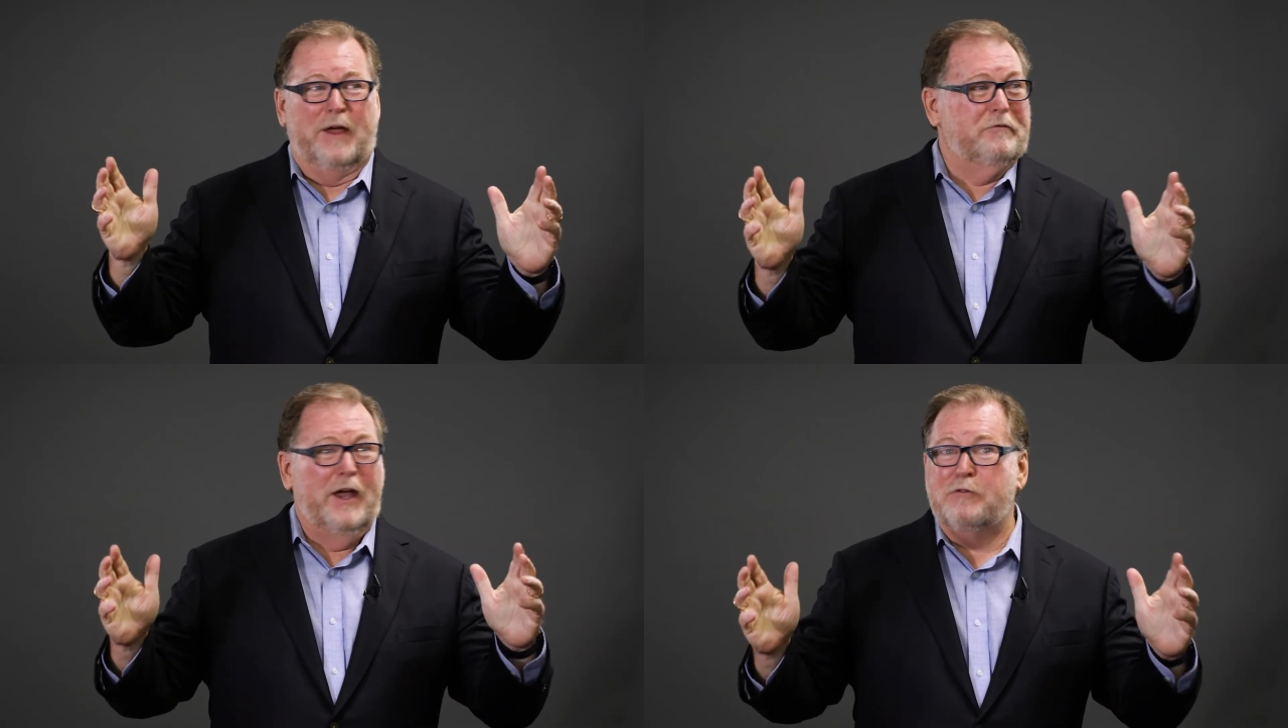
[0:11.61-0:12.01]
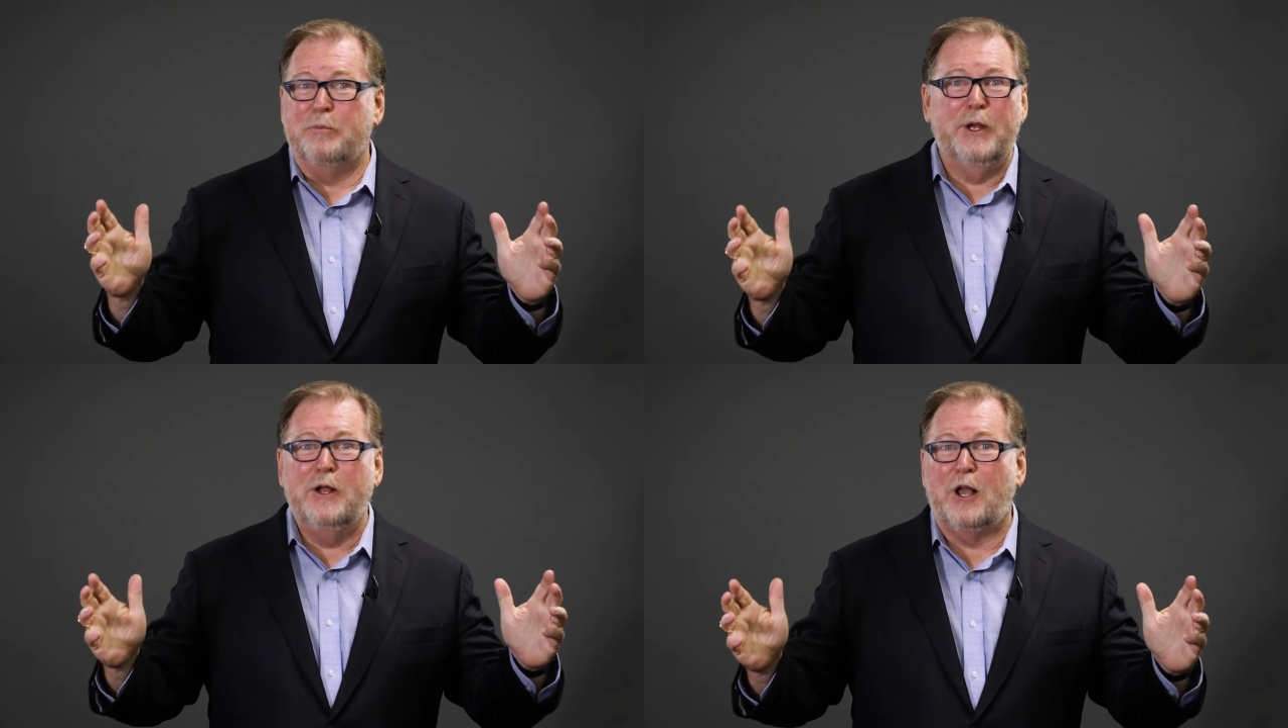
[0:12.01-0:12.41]
They've
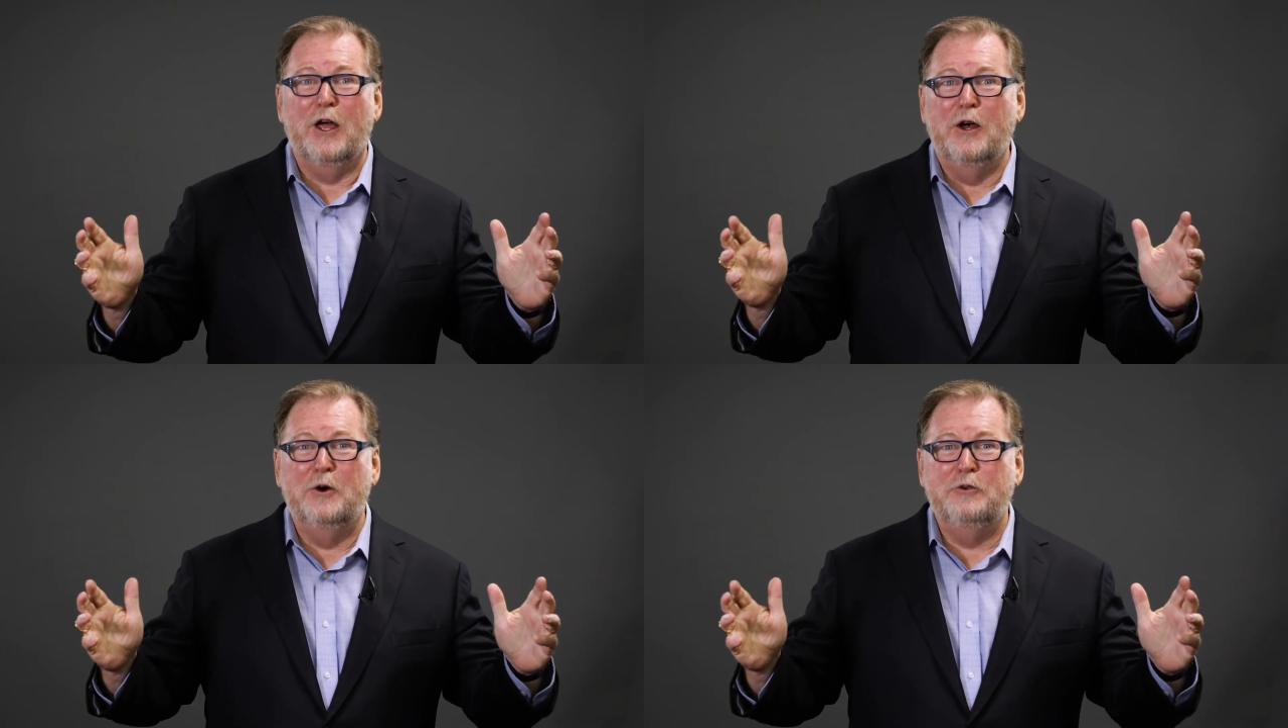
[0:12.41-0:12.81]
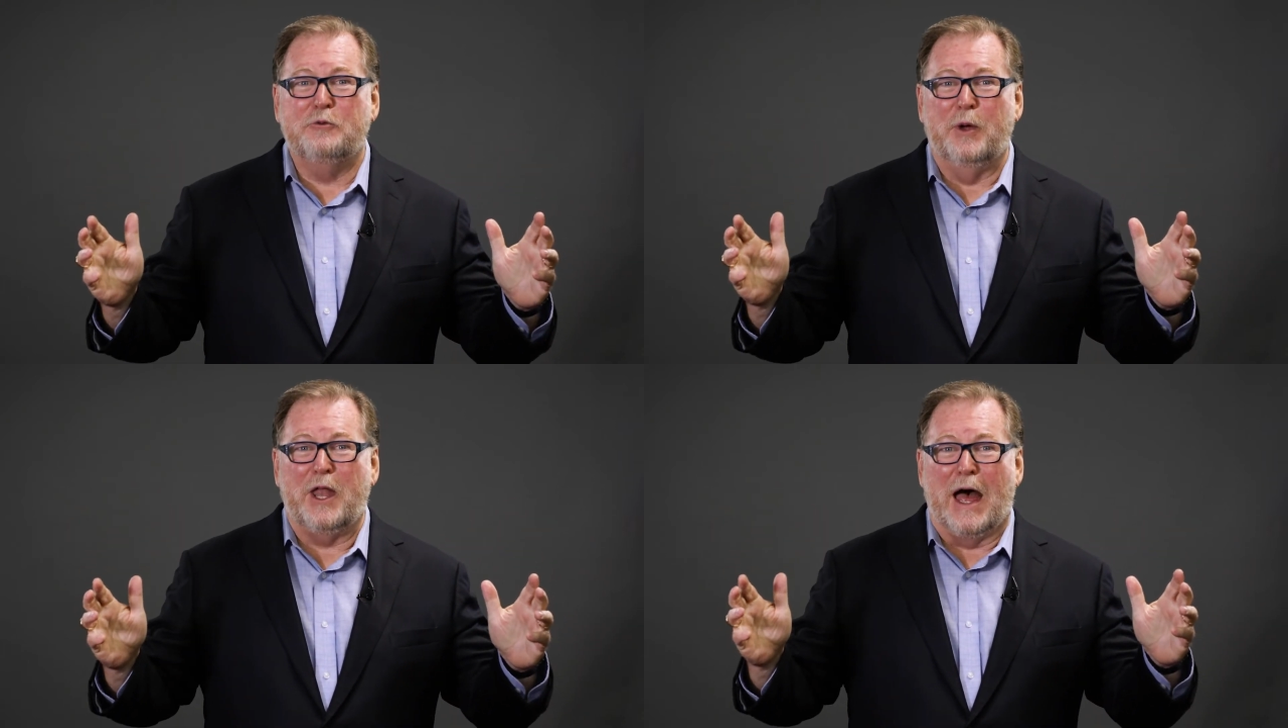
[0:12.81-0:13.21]
never been
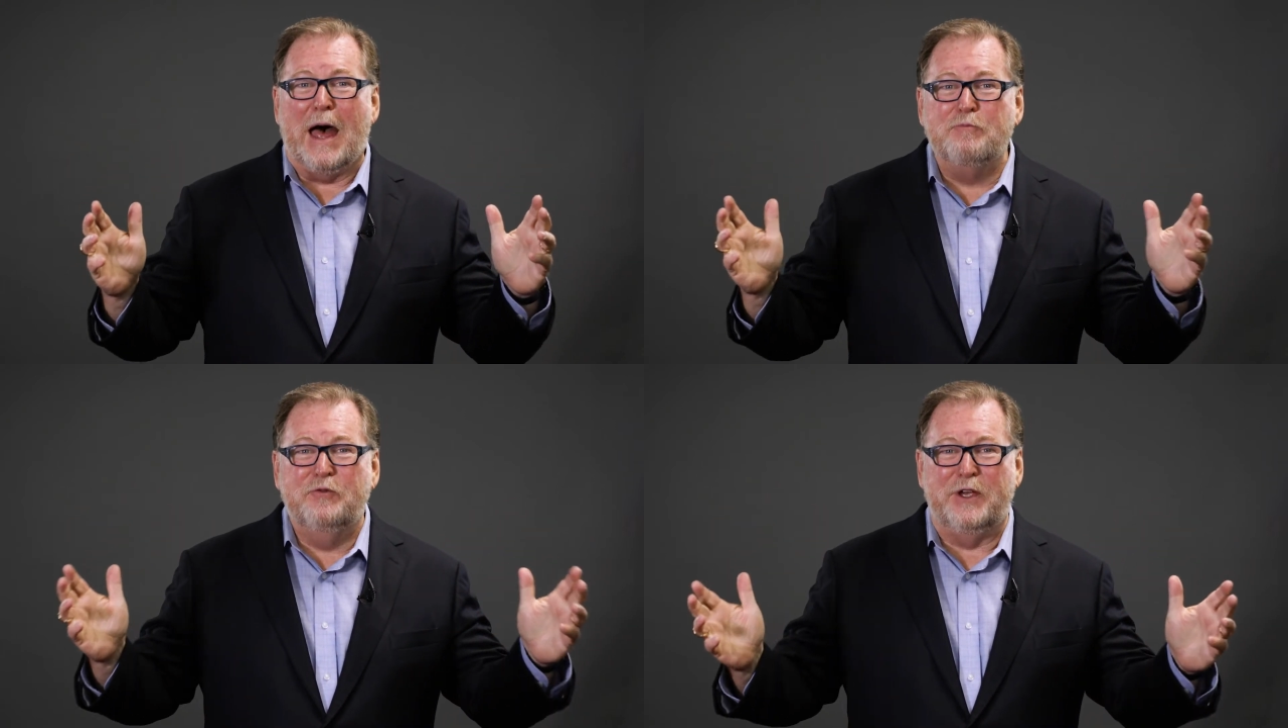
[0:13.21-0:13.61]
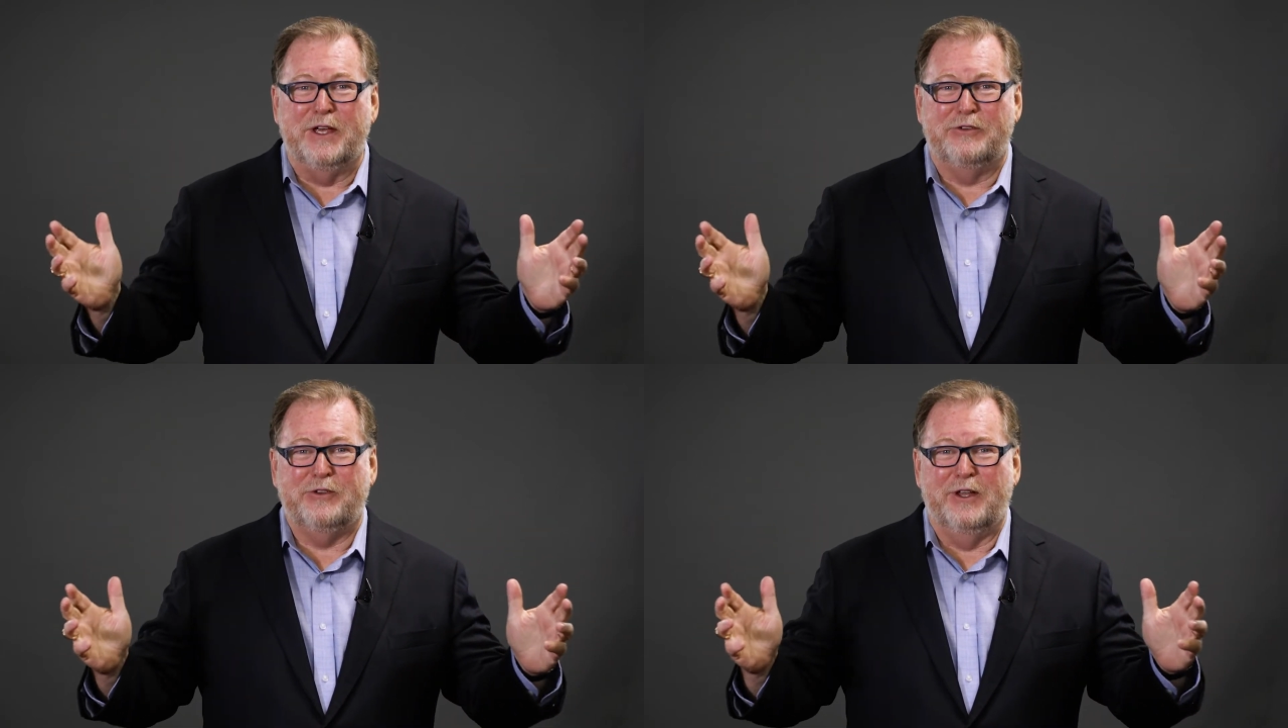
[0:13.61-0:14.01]
closed, but
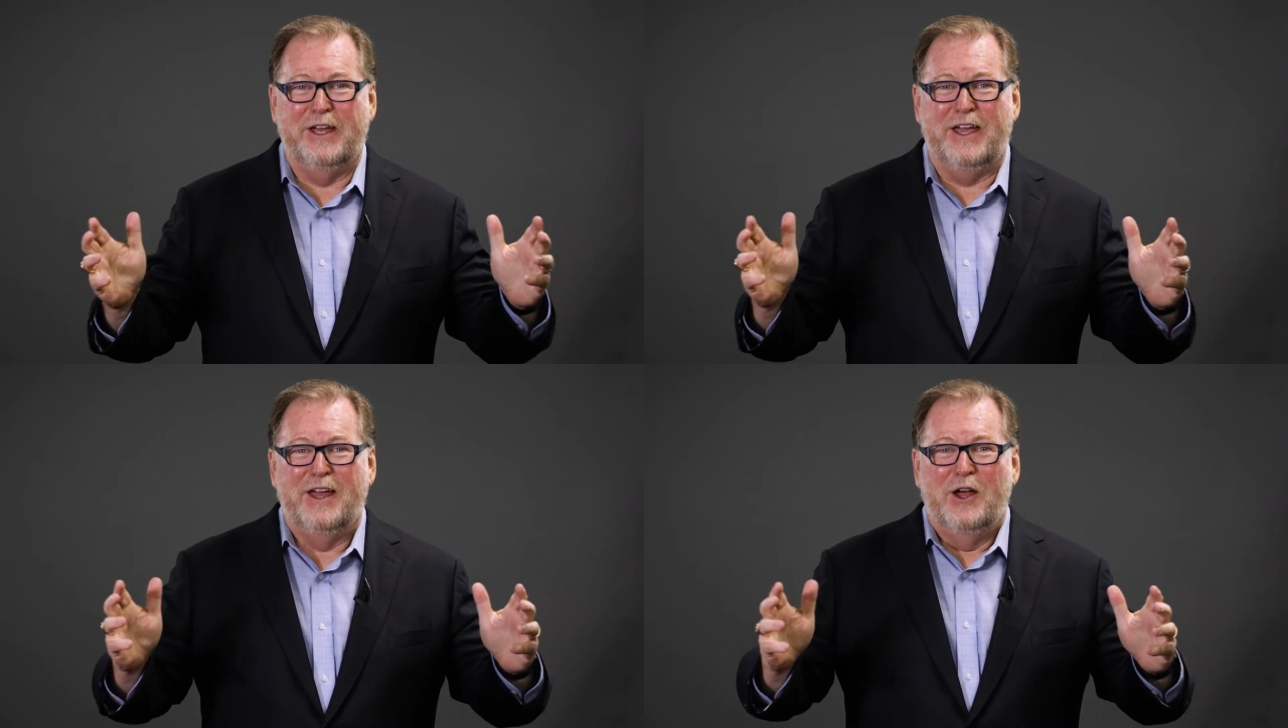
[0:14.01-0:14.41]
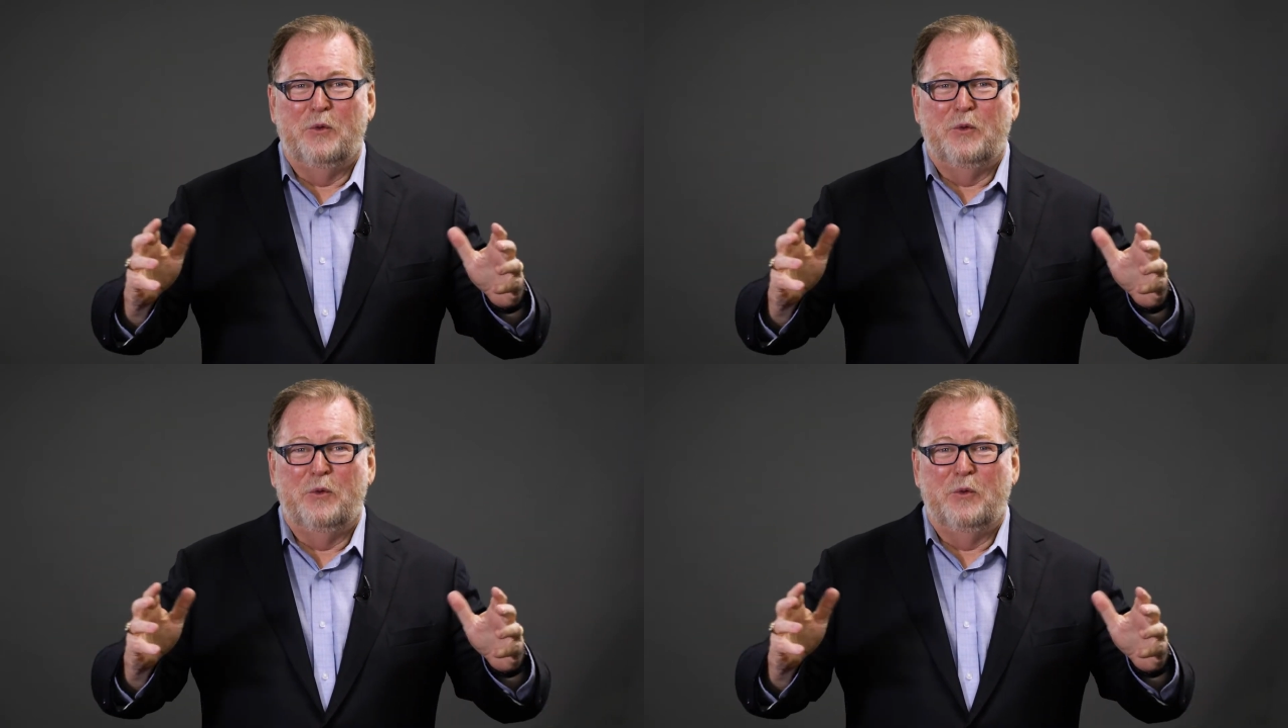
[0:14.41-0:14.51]
obviously